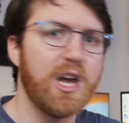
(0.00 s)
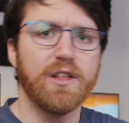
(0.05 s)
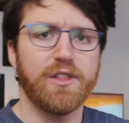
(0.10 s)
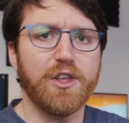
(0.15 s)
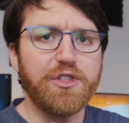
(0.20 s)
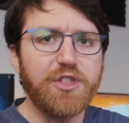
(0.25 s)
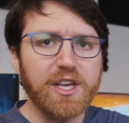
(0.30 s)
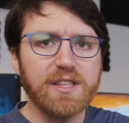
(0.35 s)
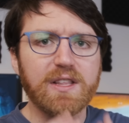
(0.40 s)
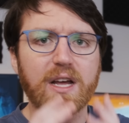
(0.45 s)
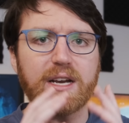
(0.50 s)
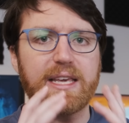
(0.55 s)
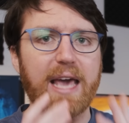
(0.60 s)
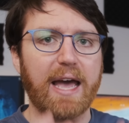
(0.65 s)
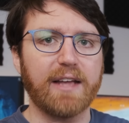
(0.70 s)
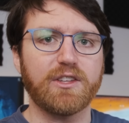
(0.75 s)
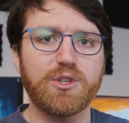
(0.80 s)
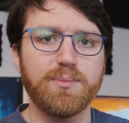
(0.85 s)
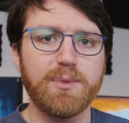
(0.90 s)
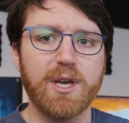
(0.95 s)
The thing that
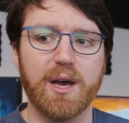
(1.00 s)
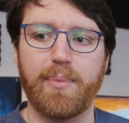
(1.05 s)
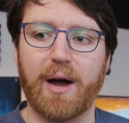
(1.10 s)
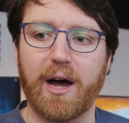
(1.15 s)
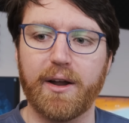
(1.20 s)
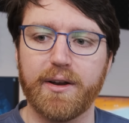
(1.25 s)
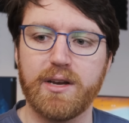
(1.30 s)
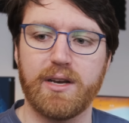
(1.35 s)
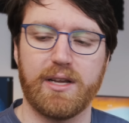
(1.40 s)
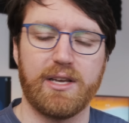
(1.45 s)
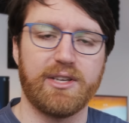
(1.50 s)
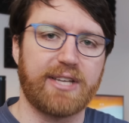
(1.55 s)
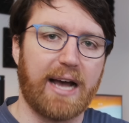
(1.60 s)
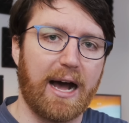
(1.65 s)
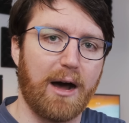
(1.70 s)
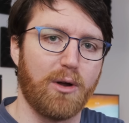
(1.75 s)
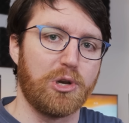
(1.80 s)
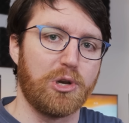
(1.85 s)
gets me about it is how